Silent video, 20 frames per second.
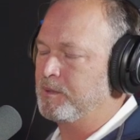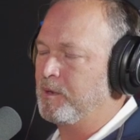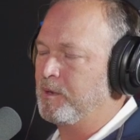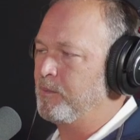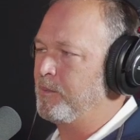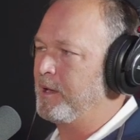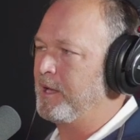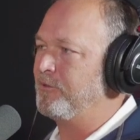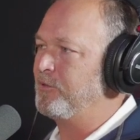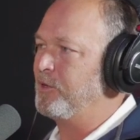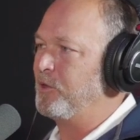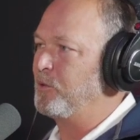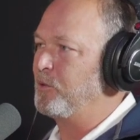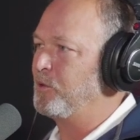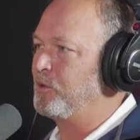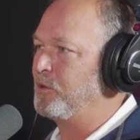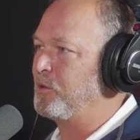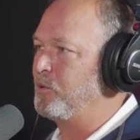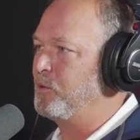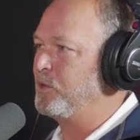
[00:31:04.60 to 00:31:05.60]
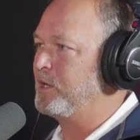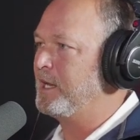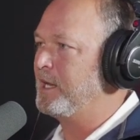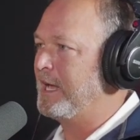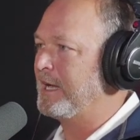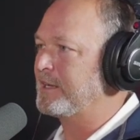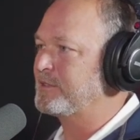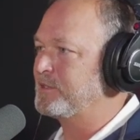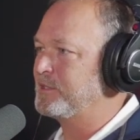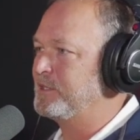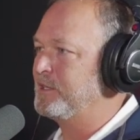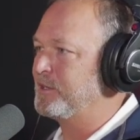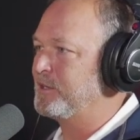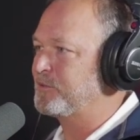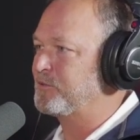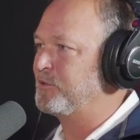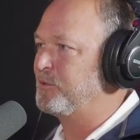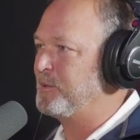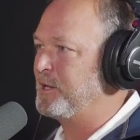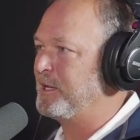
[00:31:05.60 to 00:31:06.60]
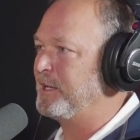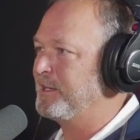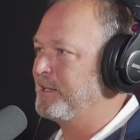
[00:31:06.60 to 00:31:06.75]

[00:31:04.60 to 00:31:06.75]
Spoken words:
of them have no clue what it actually does for me.